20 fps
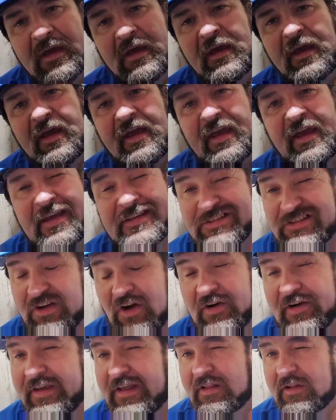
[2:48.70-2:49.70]
It's
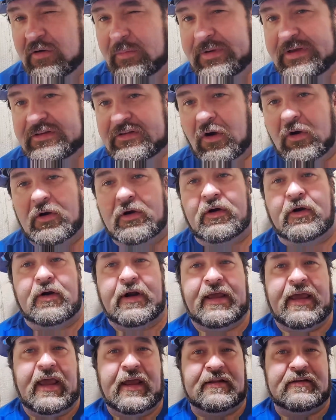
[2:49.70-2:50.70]
starting to get a little bit darker. I
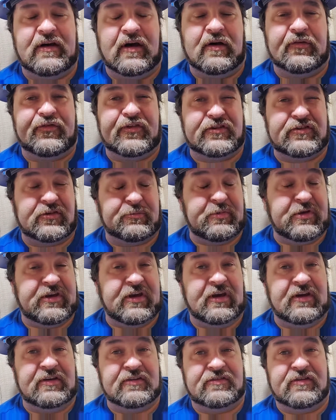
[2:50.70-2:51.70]
can't tell if it's just
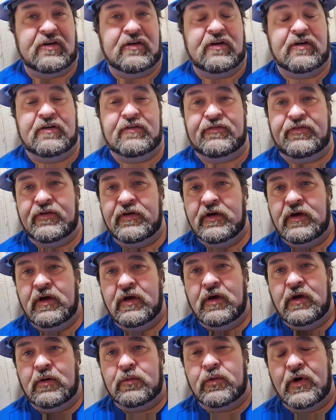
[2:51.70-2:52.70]
because of
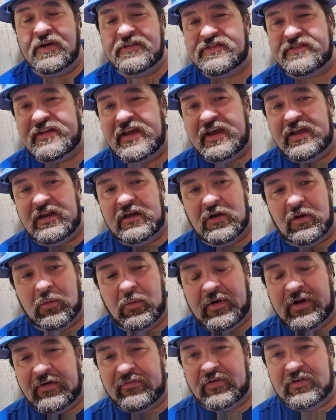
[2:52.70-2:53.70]
rust staining or
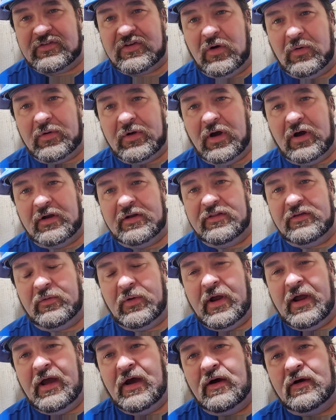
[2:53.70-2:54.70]
whatever is going on in the
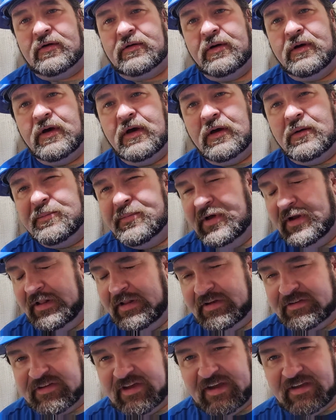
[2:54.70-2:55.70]
ground, but it
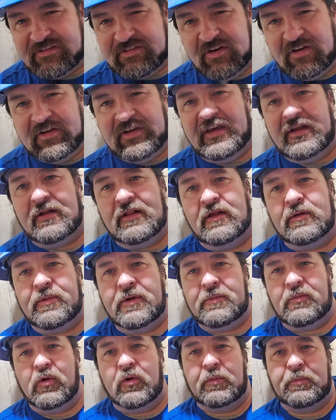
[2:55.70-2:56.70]
looks like it's starting to get a little bit
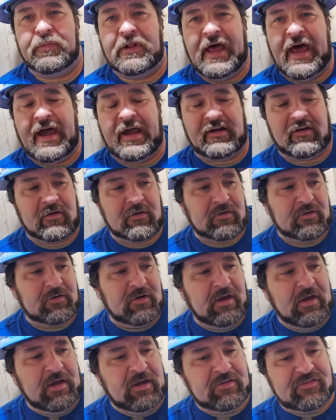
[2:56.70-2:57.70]
more
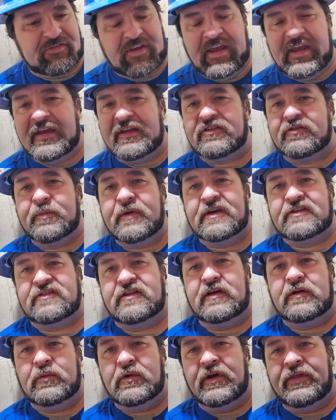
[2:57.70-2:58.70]
blacker sands mixed
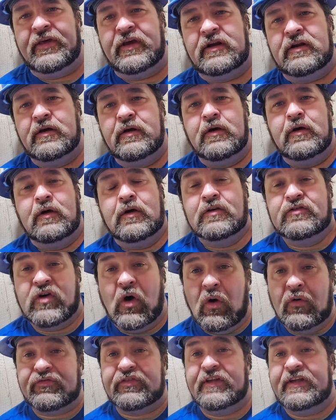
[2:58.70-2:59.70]
in with it. So
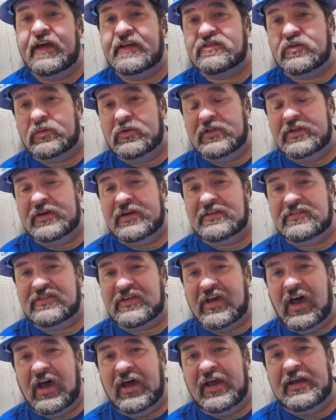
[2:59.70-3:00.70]
hopefully that's a really good
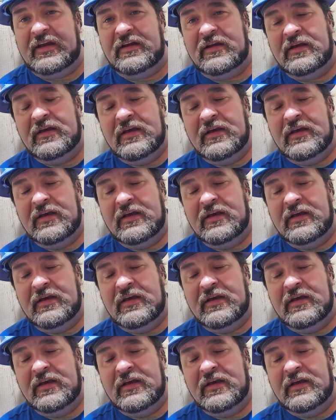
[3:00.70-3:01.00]
sign.